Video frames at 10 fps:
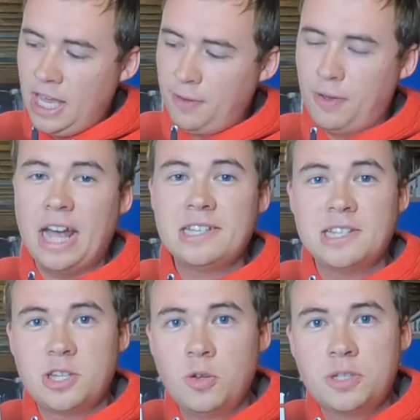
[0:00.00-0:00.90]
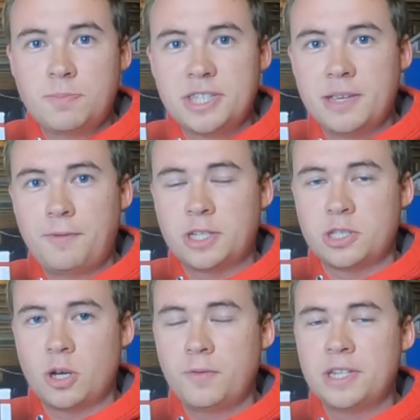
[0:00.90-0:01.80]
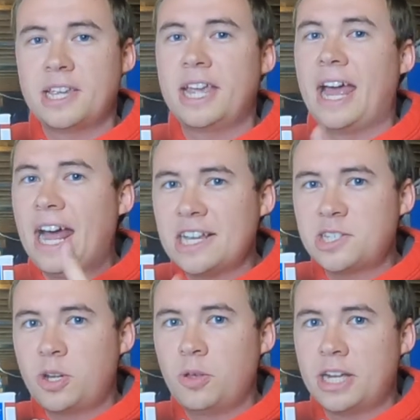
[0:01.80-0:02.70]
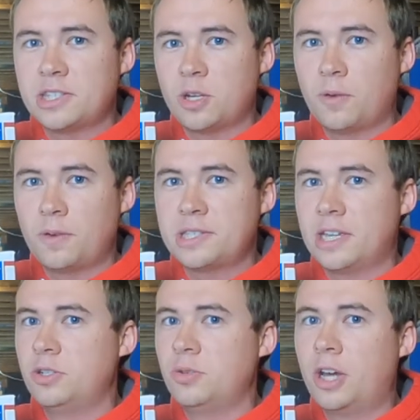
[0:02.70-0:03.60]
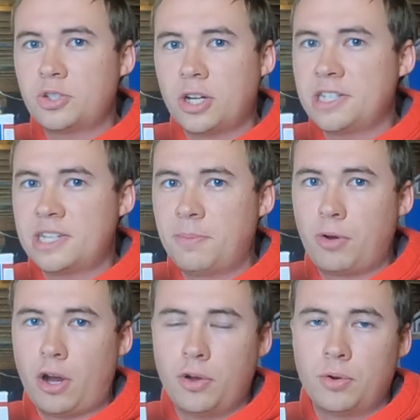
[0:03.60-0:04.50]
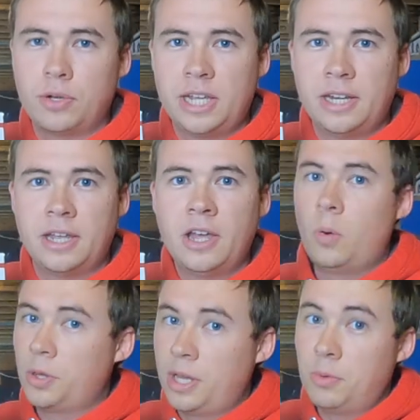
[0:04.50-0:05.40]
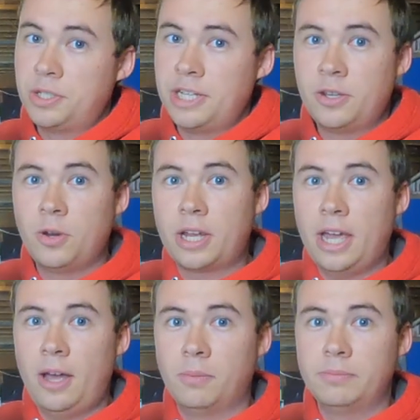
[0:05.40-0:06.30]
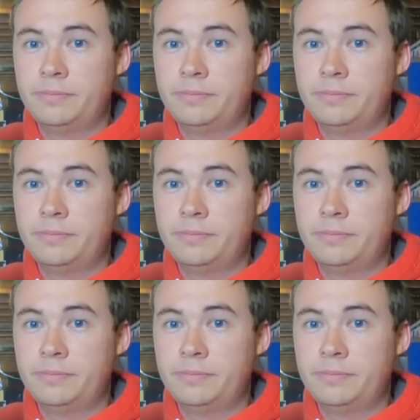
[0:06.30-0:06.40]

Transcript: If it has its own specific service, it has to go that service, and do not try to send priority in it or they will ding your account.